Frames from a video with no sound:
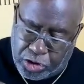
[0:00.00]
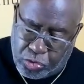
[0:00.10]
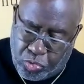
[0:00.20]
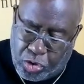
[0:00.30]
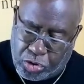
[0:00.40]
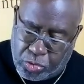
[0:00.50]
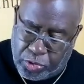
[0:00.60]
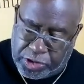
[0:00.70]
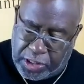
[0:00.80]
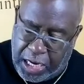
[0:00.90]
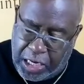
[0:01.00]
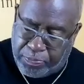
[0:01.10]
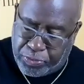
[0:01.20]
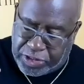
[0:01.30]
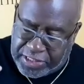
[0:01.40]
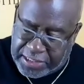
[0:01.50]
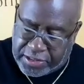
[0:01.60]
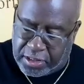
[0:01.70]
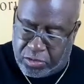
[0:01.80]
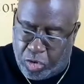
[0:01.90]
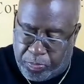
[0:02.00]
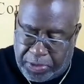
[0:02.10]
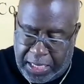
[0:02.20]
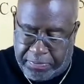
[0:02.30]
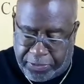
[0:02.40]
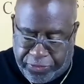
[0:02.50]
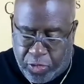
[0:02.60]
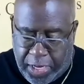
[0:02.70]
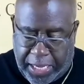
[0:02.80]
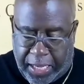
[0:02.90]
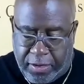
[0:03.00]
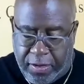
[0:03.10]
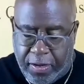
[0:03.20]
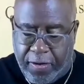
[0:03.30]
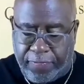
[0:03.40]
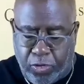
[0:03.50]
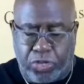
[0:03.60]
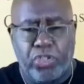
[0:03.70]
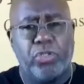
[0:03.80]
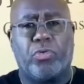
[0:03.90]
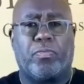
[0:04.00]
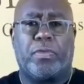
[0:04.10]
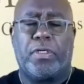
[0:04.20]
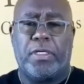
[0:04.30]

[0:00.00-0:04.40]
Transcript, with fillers: good works which God predestined or planned beforehand for us to do,